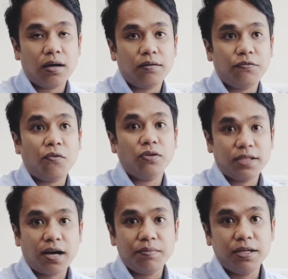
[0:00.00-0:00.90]
for
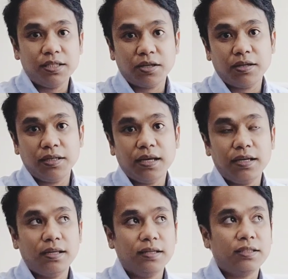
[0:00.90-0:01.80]
diabetes.
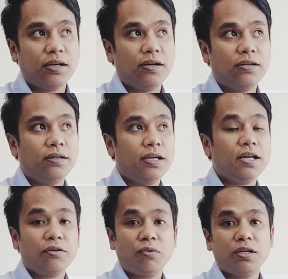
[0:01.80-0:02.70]
So
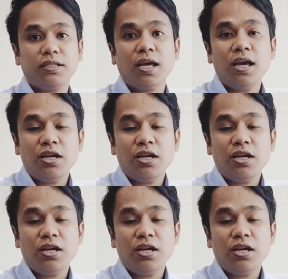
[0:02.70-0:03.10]
in other words,